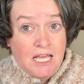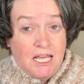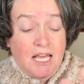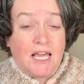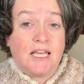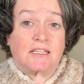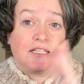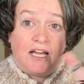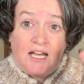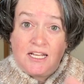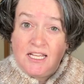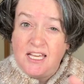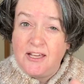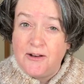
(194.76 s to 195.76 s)
It's
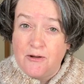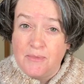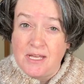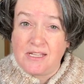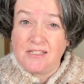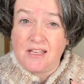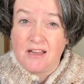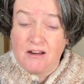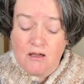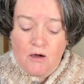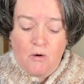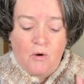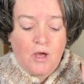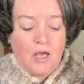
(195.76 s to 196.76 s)
kind of hit or miss, I
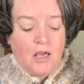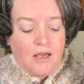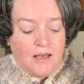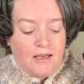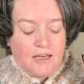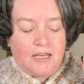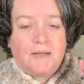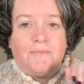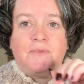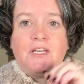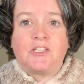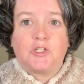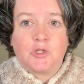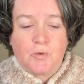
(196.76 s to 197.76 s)
know.
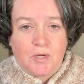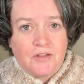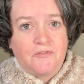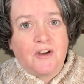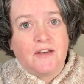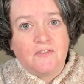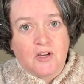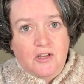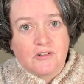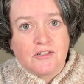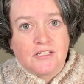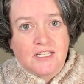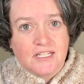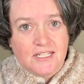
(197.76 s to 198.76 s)
It's $25
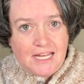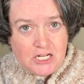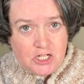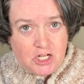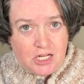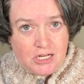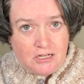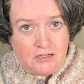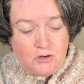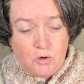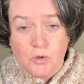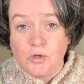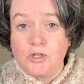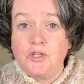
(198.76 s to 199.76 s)
a session,
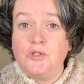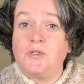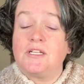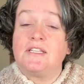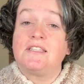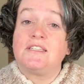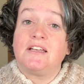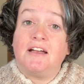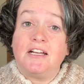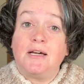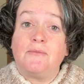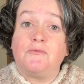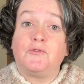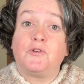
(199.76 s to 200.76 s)
or you can sign
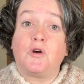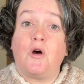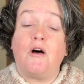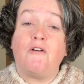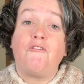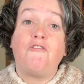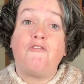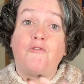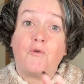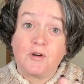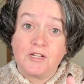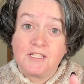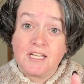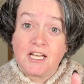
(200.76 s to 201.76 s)
up for all
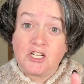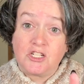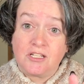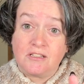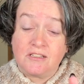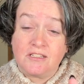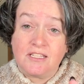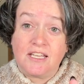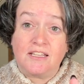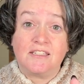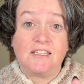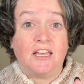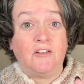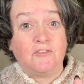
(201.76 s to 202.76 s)
4 sessions and
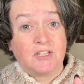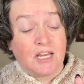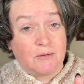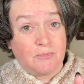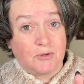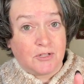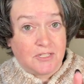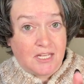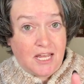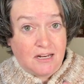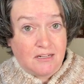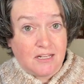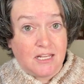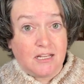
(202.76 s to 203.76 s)
save
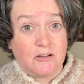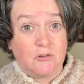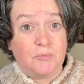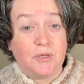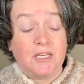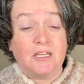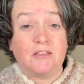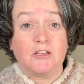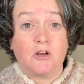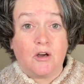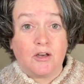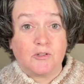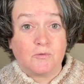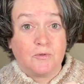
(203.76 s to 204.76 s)
10%. The
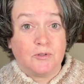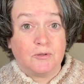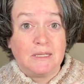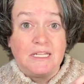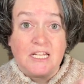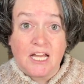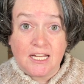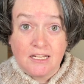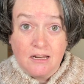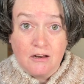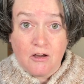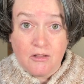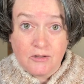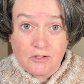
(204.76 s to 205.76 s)
cost will only be
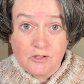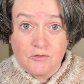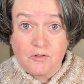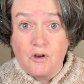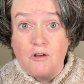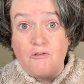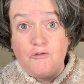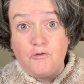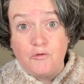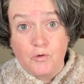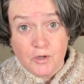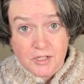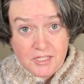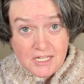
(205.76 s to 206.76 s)
$90 for all
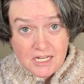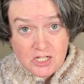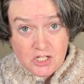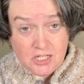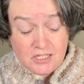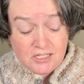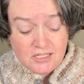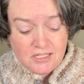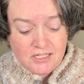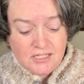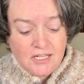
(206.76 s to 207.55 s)
4 sessions.